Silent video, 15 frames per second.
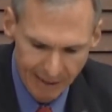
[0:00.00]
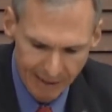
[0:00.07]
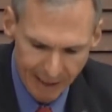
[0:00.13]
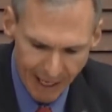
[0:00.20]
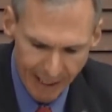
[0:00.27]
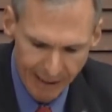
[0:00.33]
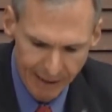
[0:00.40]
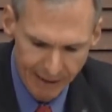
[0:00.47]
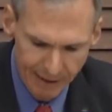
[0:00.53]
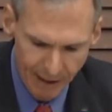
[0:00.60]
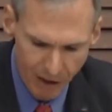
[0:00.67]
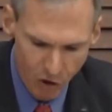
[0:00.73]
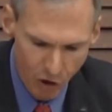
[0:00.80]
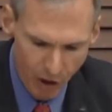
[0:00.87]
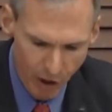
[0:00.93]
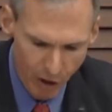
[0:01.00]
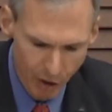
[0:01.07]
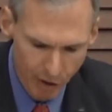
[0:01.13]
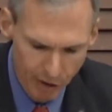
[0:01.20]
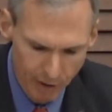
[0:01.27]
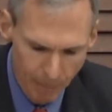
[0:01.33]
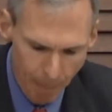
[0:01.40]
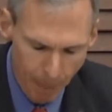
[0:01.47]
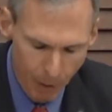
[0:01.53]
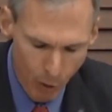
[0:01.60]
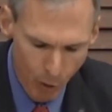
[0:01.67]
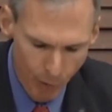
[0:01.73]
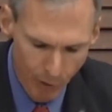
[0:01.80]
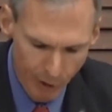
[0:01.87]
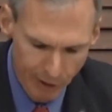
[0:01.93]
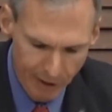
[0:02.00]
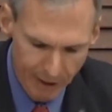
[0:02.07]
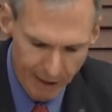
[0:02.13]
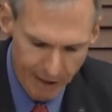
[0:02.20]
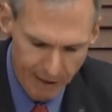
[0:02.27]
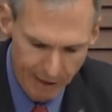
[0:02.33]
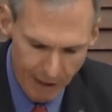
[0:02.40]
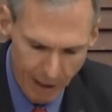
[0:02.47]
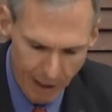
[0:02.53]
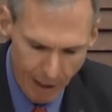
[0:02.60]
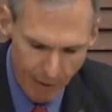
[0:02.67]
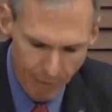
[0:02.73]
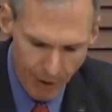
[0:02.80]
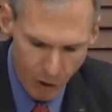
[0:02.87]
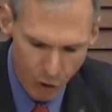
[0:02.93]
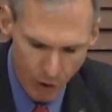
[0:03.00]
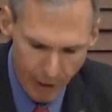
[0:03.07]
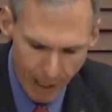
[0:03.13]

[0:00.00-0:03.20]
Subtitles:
scientists and engineers, universities, venture